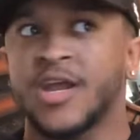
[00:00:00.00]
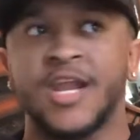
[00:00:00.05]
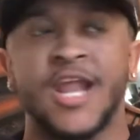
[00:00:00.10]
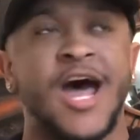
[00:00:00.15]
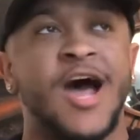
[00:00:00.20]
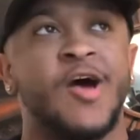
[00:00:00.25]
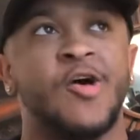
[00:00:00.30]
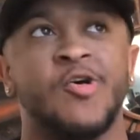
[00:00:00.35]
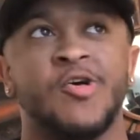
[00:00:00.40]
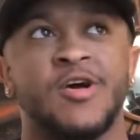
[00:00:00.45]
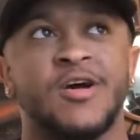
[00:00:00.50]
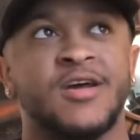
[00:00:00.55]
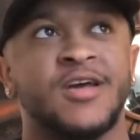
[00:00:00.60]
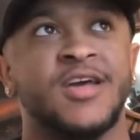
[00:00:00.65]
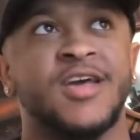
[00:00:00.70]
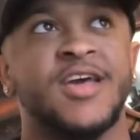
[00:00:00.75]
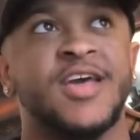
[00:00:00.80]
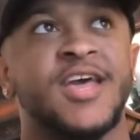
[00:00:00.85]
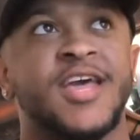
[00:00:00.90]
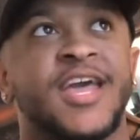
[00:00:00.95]
out,
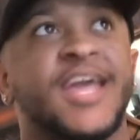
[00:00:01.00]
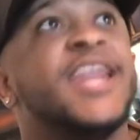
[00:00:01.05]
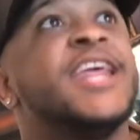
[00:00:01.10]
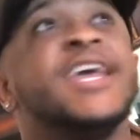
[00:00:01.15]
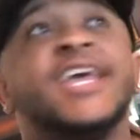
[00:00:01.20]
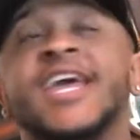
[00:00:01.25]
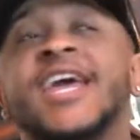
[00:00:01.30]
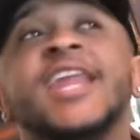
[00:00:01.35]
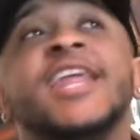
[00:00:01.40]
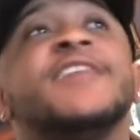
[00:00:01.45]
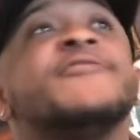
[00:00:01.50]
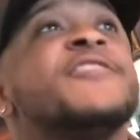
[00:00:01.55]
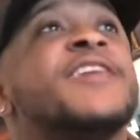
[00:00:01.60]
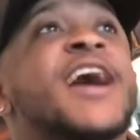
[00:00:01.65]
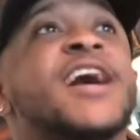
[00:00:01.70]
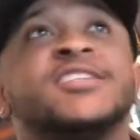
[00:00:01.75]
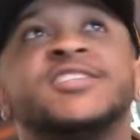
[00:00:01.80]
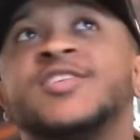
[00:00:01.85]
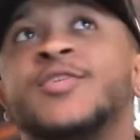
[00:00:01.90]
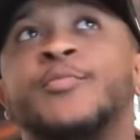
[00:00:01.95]
and it even
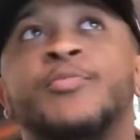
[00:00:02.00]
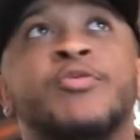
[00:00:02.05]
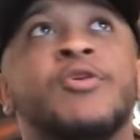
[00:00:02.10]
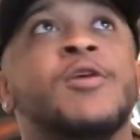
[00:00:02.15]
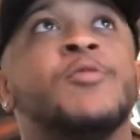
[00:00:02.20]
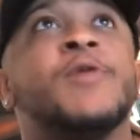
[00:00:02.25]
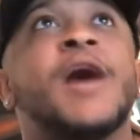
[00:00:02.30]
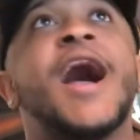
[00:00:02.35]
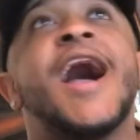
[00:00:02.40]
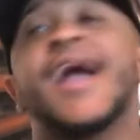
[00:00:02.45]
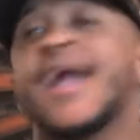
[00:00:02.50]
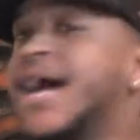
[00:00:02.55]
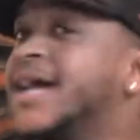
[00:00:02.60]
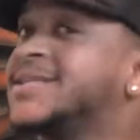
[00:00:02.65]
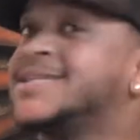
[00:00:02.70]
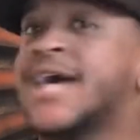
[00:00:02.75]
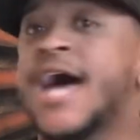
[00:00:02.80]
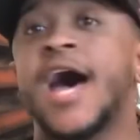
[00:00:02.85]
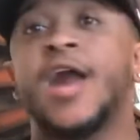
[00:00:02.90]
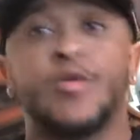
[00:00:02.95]
got to the point where I got
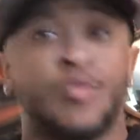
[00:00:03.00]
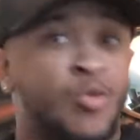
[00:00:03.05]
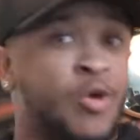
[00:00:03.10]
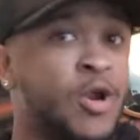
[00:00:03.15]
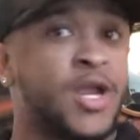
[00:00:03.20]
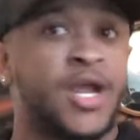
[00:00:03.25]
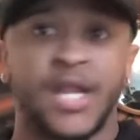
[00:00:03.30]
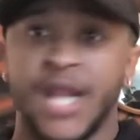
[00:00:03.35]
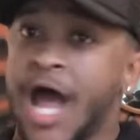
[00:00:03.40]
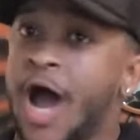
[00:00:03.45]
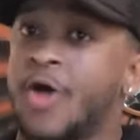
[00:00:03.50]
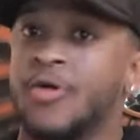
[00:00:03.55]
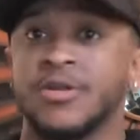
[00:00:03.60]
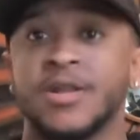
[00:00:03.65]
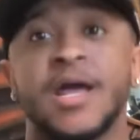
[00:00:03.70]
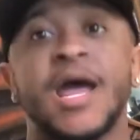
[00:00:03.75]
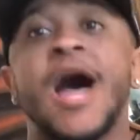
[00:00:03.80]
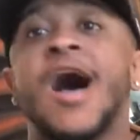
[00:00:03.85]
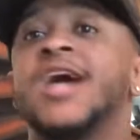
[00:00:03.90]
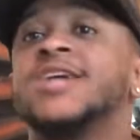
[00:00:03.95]
tired of working out.
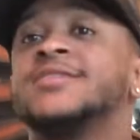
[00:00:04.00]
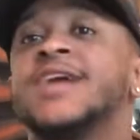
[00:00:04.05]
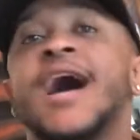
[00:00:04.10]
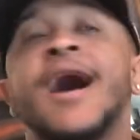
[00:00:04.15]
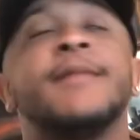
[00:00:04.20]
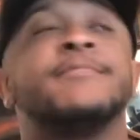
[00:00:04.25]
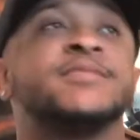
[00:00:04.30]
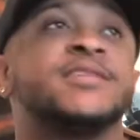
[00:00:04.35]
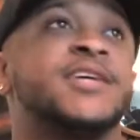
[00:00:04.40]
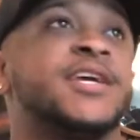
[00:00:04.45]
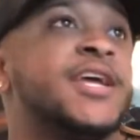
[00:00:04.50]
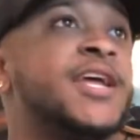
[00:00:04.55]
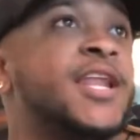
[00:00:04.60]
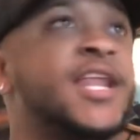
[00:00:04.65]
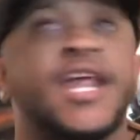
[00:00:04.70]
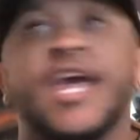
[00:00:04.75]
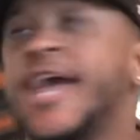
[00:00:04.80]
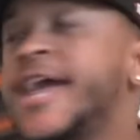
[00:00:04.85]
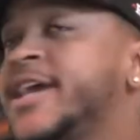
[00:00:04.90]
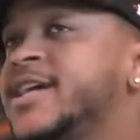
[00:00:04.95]
Like, I was getting
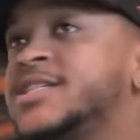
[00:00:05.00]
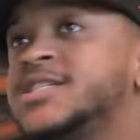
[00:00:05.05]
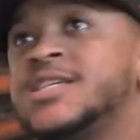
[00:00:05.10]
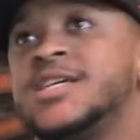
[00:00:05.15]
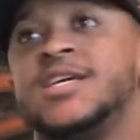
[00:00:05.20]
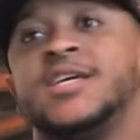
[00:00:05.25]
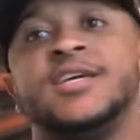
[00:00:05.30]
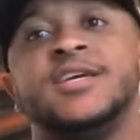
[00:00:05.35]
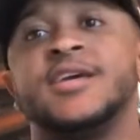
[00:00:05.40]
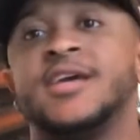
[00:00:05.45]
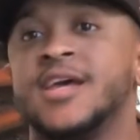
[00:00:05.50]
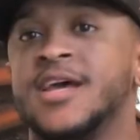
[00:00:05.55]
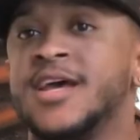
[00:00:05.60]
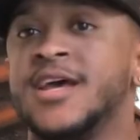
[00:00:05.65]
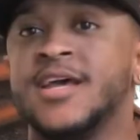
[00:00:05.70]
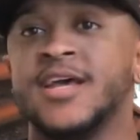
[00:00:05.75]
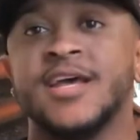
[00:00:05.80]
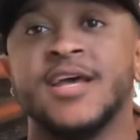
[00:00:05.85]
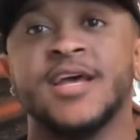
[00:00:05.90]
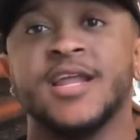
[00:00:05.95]
lazy,
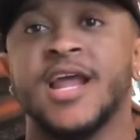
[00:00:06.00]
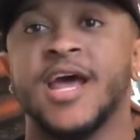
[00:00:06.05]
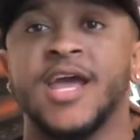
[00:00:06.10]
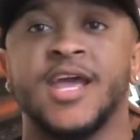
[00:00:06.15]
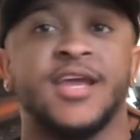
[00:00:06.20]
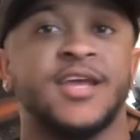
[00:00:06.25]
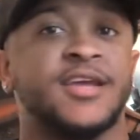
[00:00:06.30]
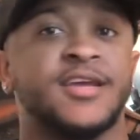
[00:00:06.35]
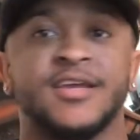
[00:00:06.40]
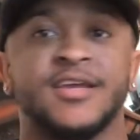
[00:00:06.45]
like,